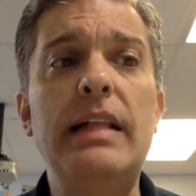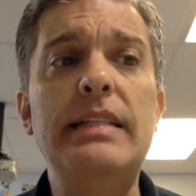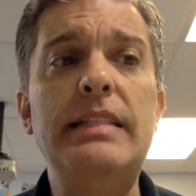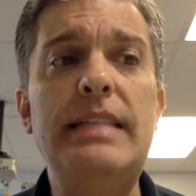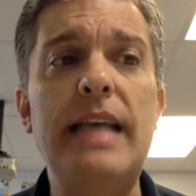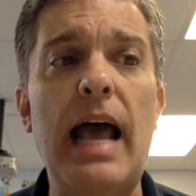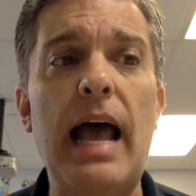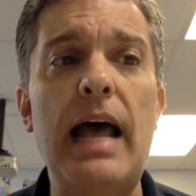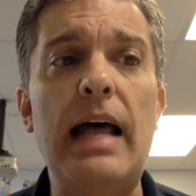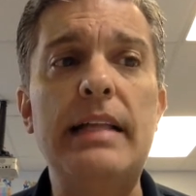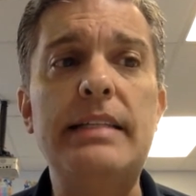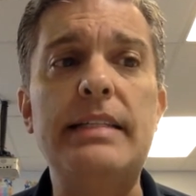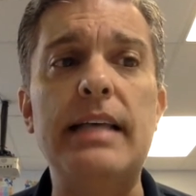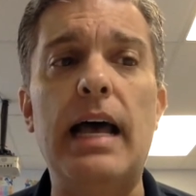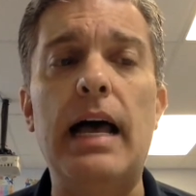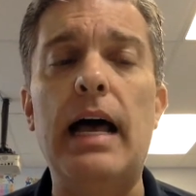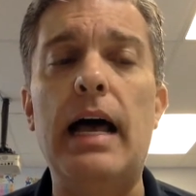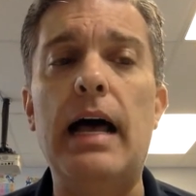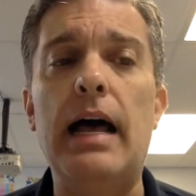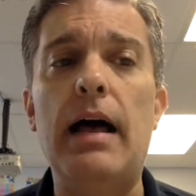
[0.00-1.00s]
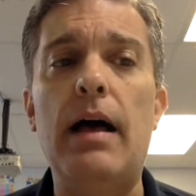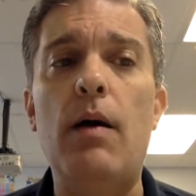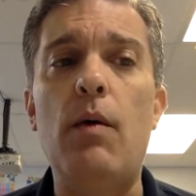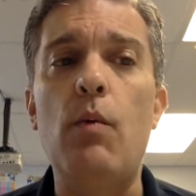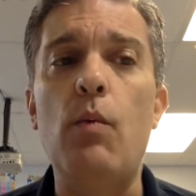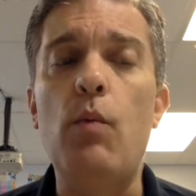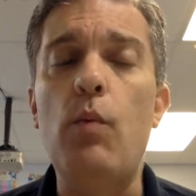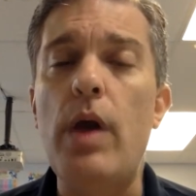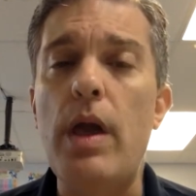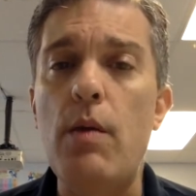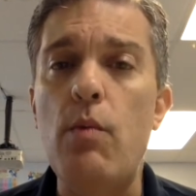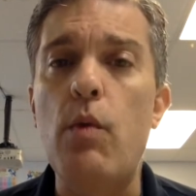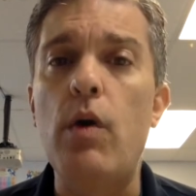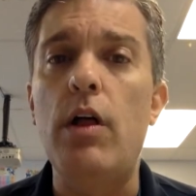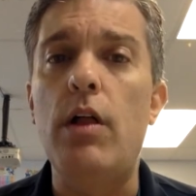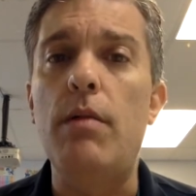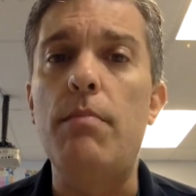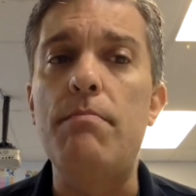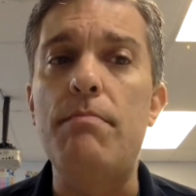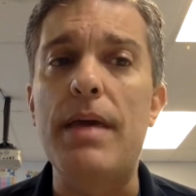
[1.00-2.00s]
that we
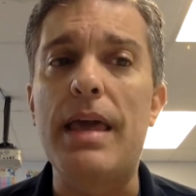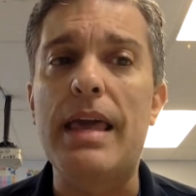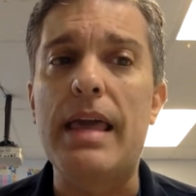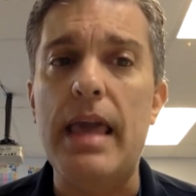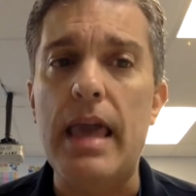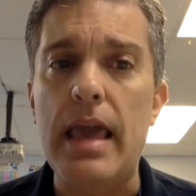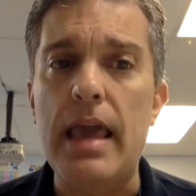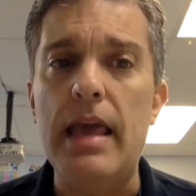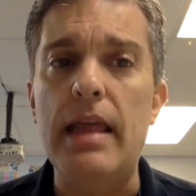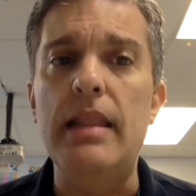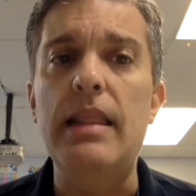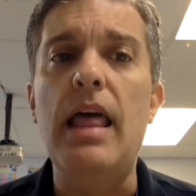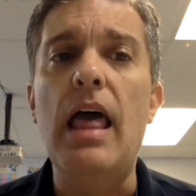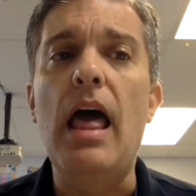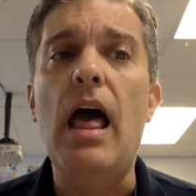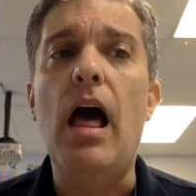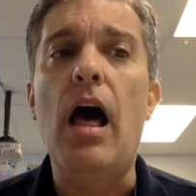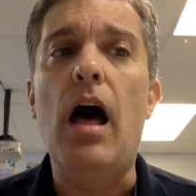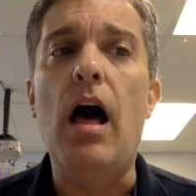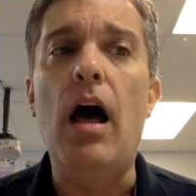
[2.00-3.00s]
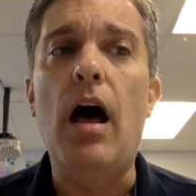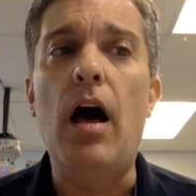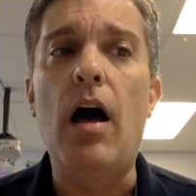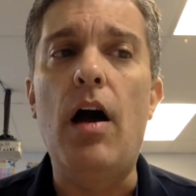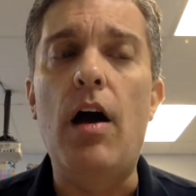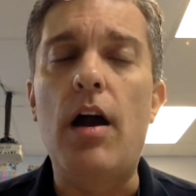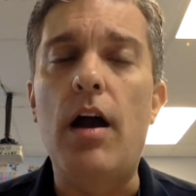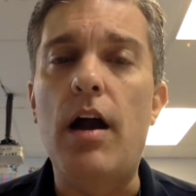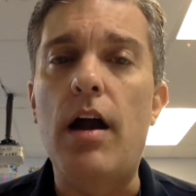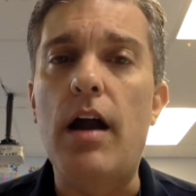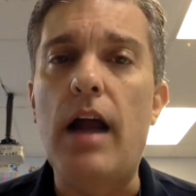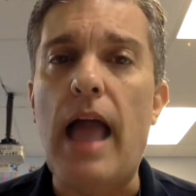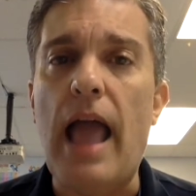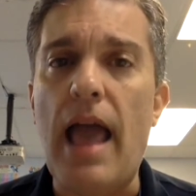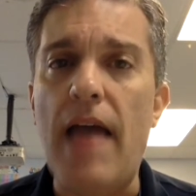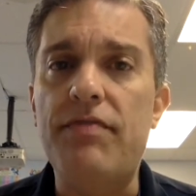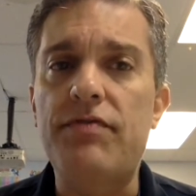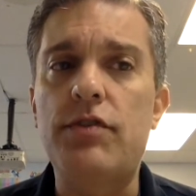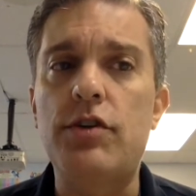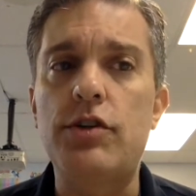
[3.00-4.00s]
will begin our
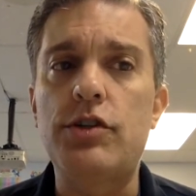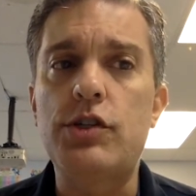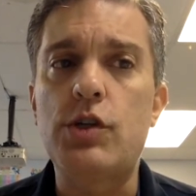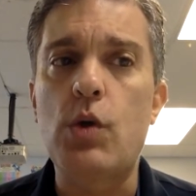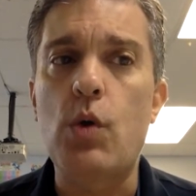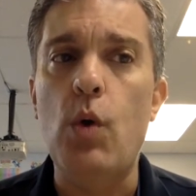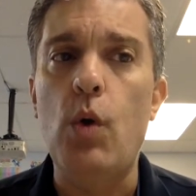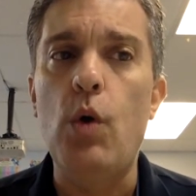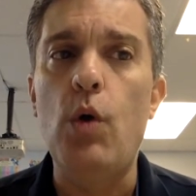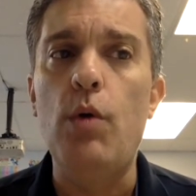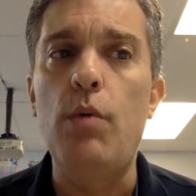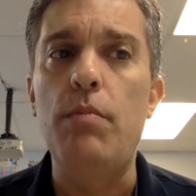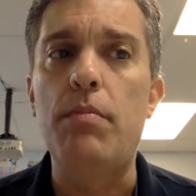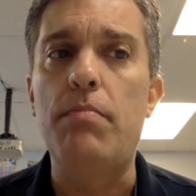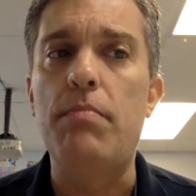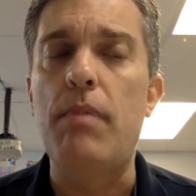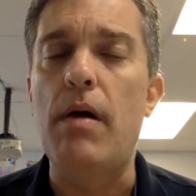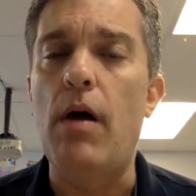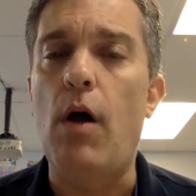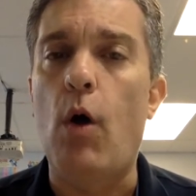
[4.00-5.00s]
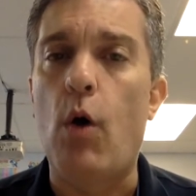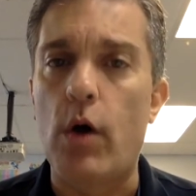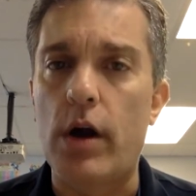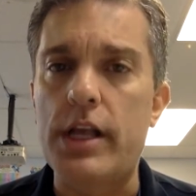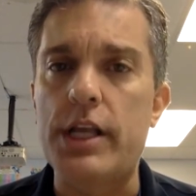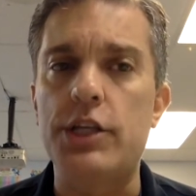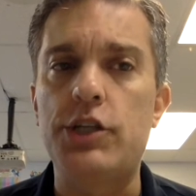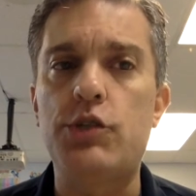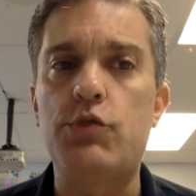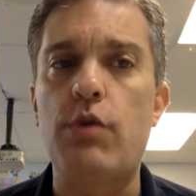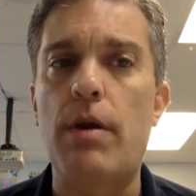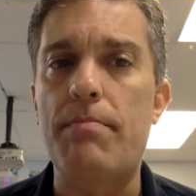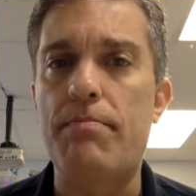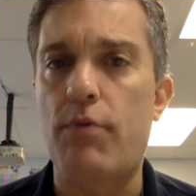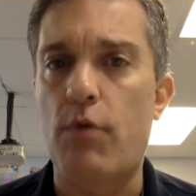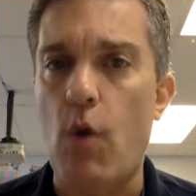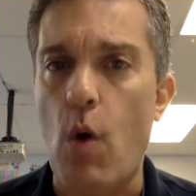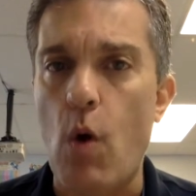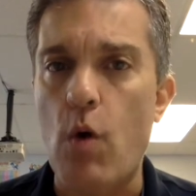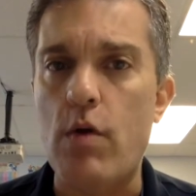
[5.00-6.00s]
after school orchestra
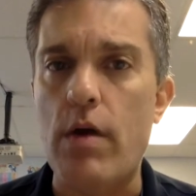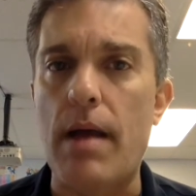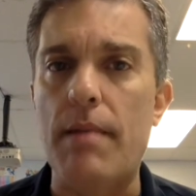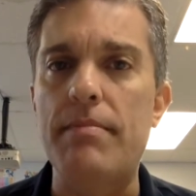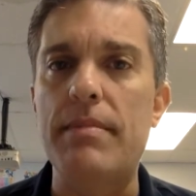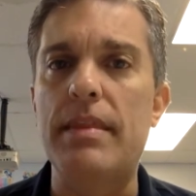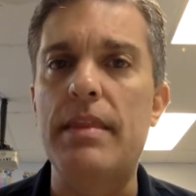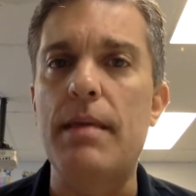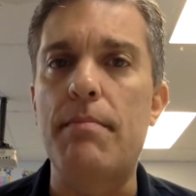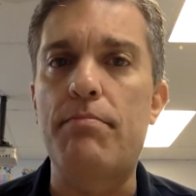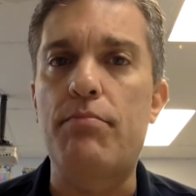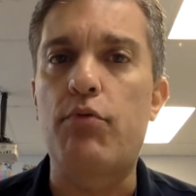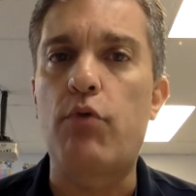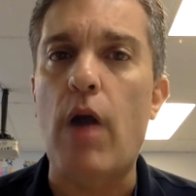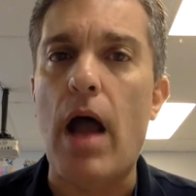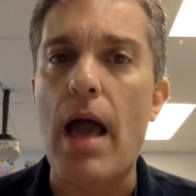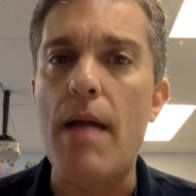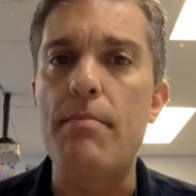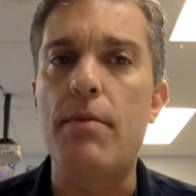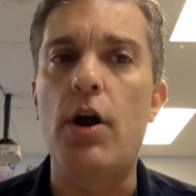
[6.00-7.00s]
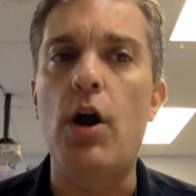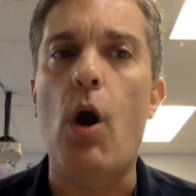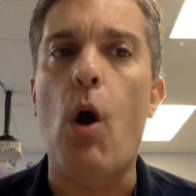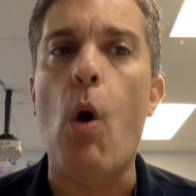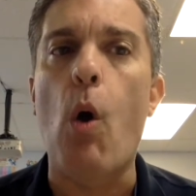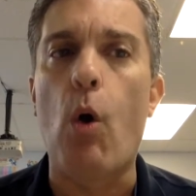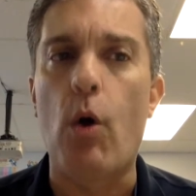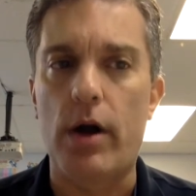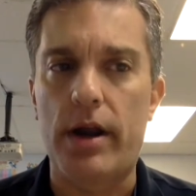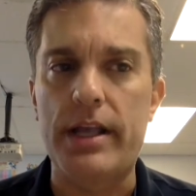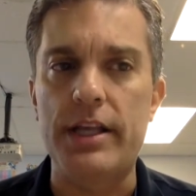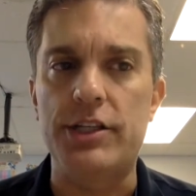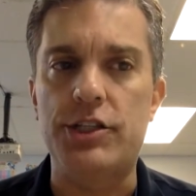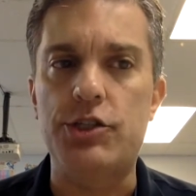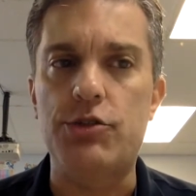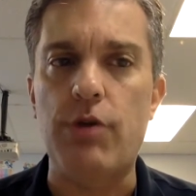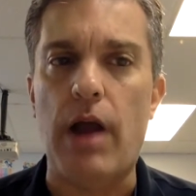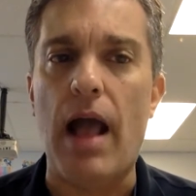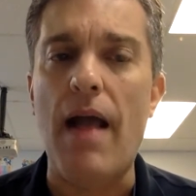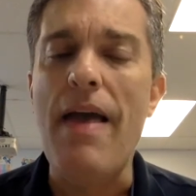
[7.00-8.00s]
program, the primer
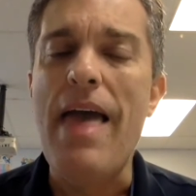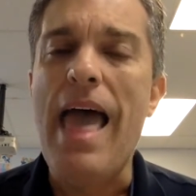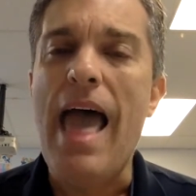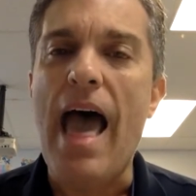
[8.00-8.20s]
orchestra,